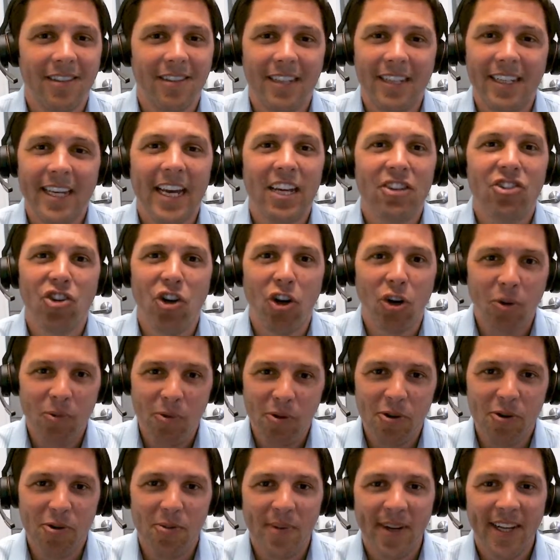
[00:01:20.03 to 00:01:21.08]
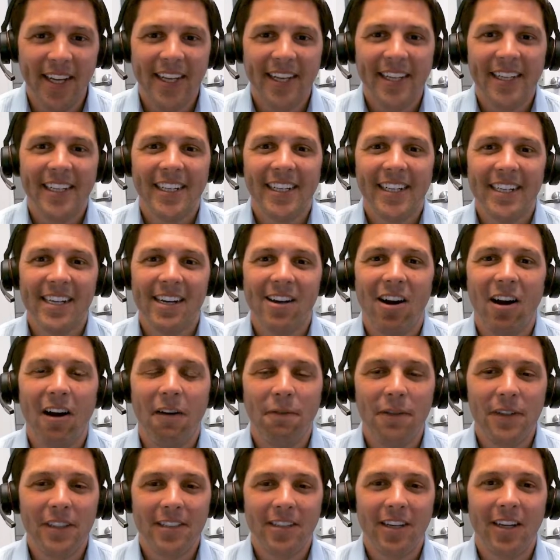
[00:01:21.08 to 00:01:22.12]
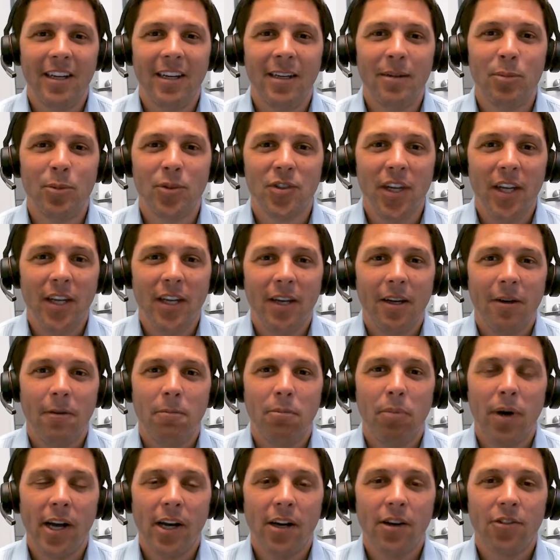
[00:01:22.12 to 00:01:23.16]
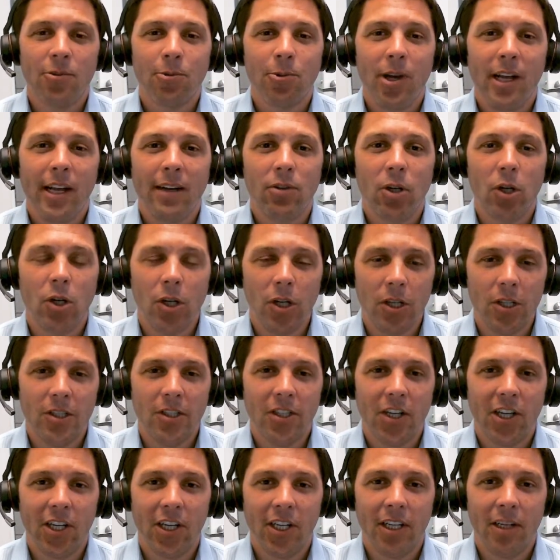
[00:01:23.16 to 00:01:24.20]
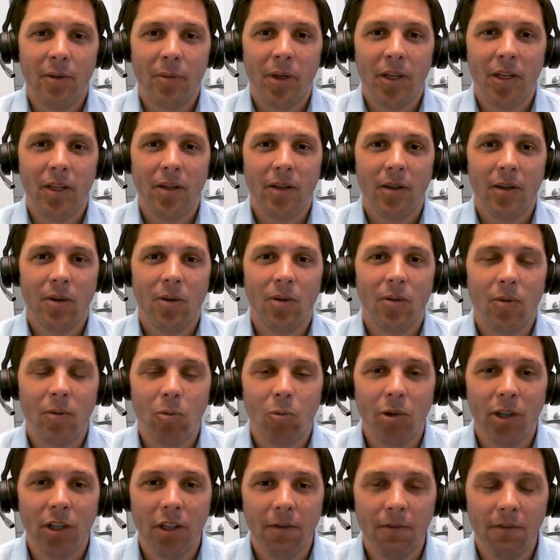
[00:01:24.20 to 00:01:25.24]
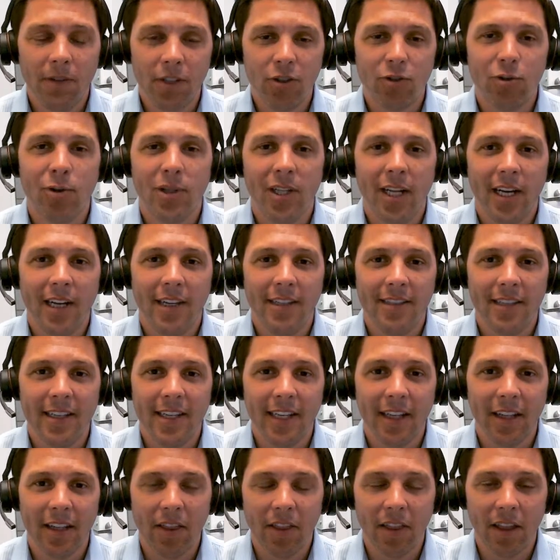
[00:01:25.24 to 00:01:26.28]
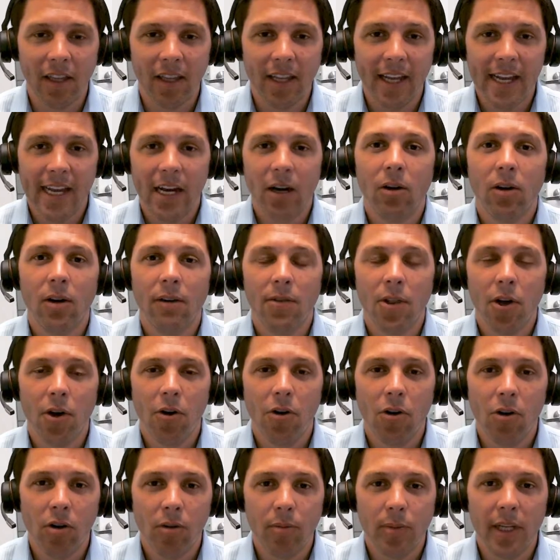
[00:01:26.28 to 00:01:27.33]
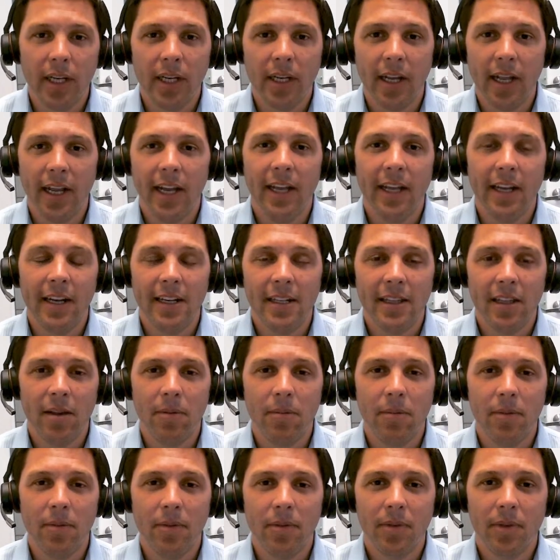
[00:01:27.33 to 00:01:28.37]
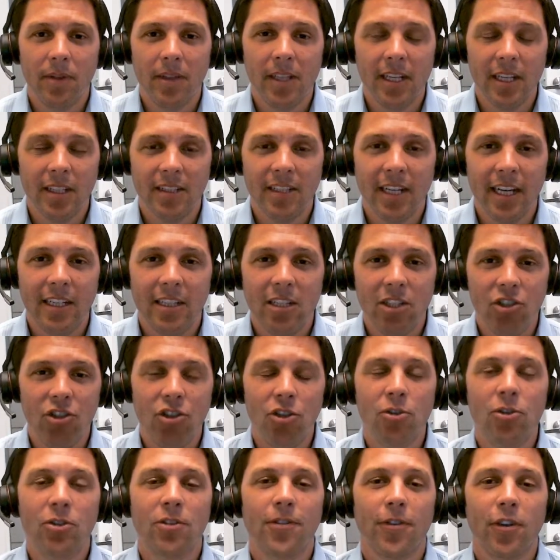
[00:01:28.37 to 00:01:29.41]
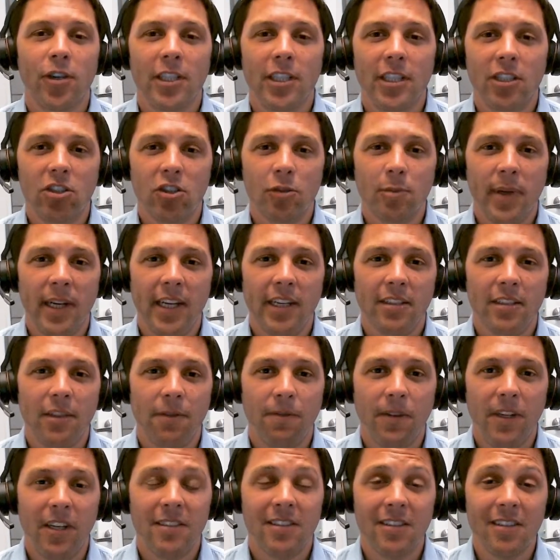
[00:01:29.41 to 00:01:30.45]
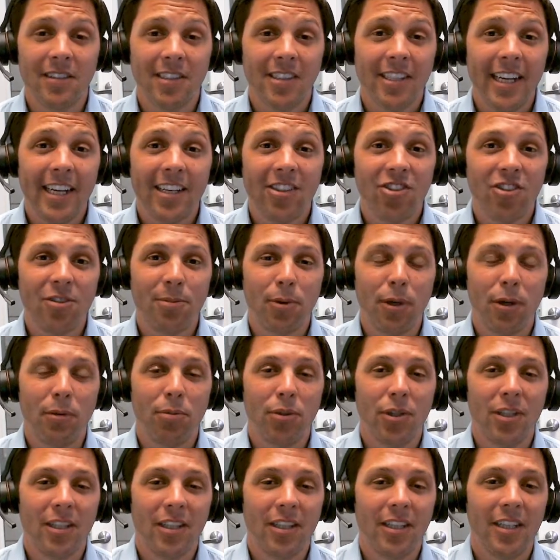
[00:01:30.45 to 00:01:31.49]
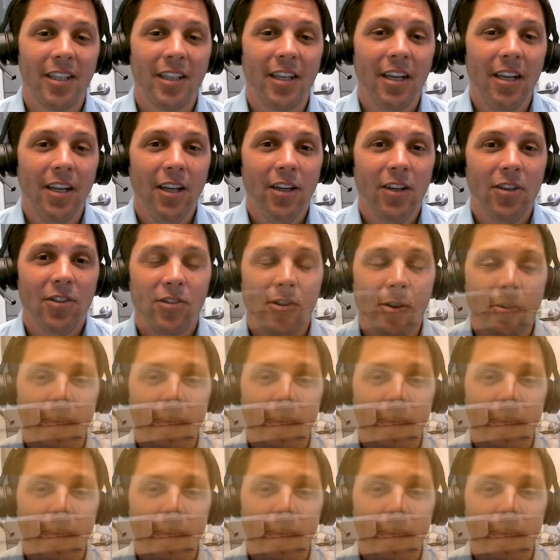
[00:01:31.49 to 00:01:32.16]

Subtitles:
catch-all room, oftentimes buyers will have a hard time really visualizing the layout of the home and the intended use for each space if it isn't staged appropriately. So